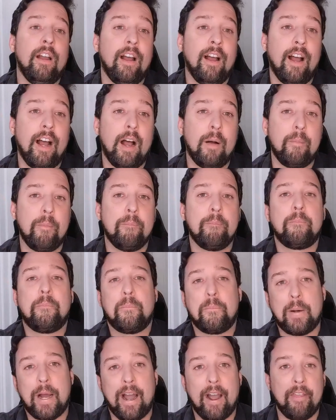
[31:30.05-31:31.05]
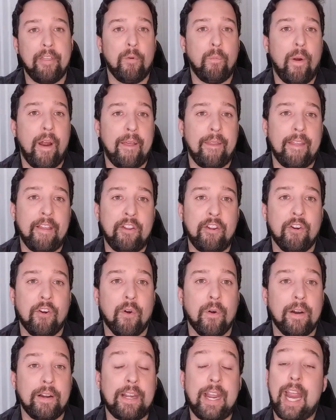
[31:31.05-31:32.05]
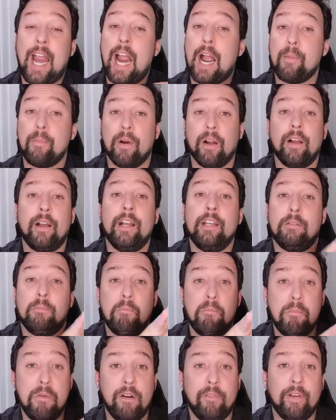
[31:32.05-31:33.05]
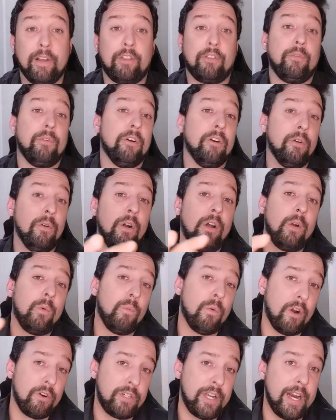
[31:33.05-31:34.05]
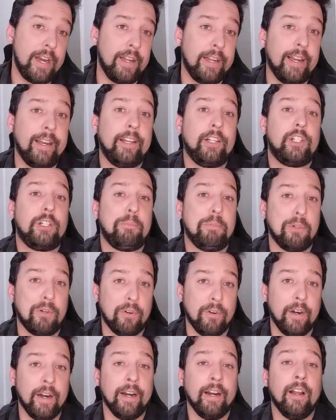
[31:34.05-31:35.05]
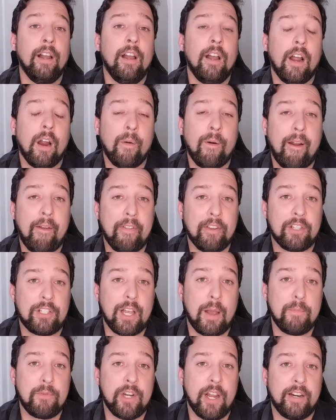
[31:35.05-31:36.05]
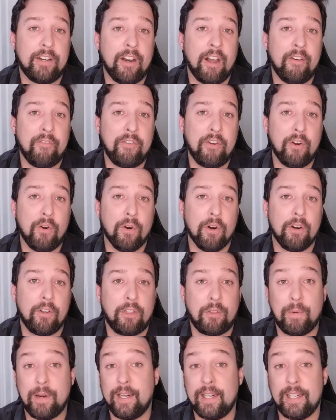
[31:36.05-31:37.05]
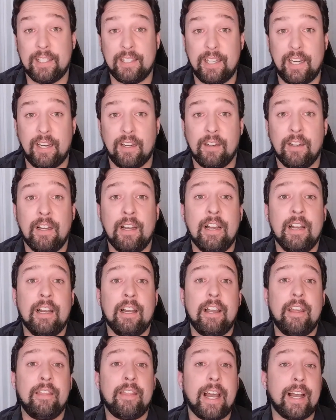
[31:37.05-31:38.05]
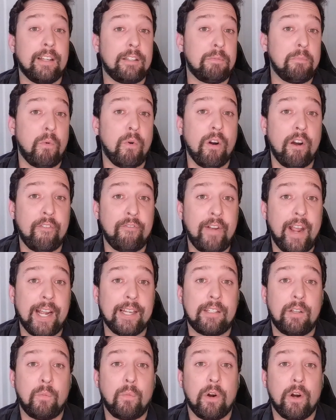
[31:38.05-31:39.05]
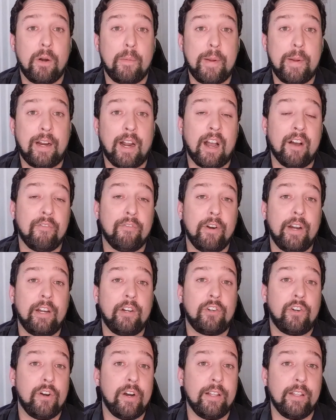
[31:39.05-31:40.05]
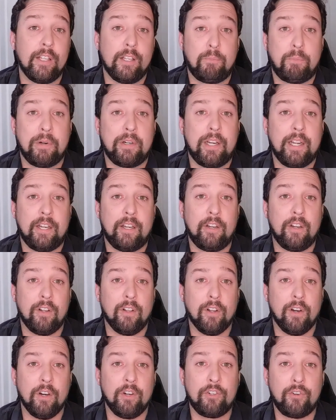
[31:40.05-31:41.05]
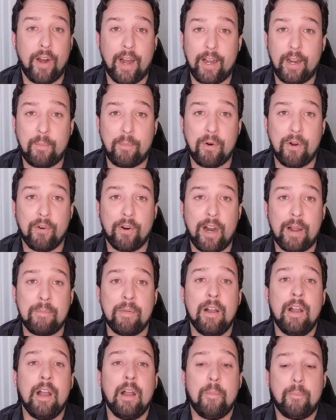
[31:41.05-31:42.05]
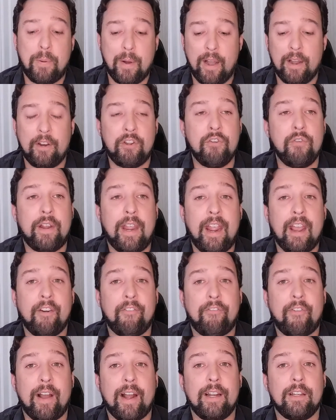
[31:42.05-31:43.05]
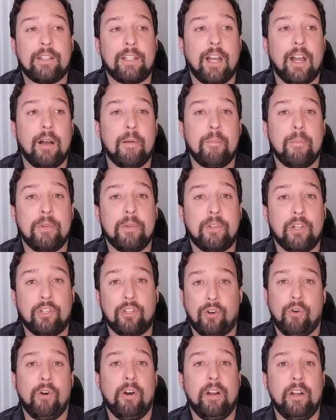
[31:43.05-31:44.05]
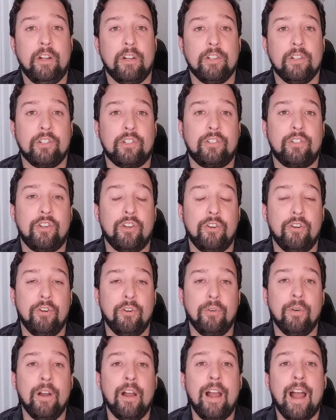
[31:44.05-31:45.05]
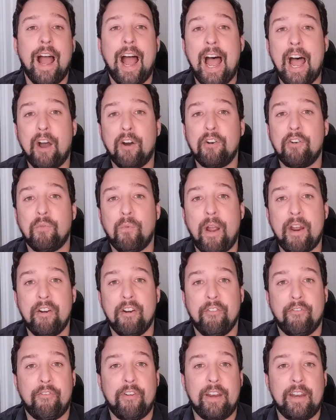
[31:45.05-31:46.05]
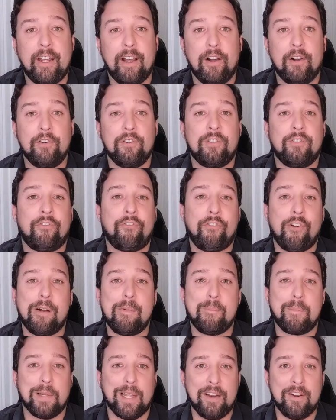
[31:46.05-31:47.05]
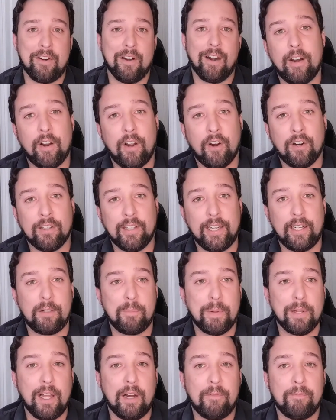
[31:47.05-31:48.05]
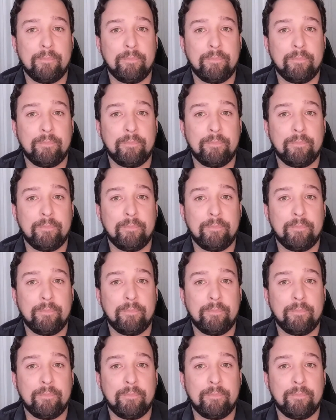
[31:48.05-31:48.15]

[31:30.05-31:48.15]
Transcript: um, by the way that your camera is moving through, rotating, and exploring around the subject of your 3D scene. That's more advanced than we're going to be covering during this particular training program, but you can find some tutorials to how to render videos from Blender are linked below.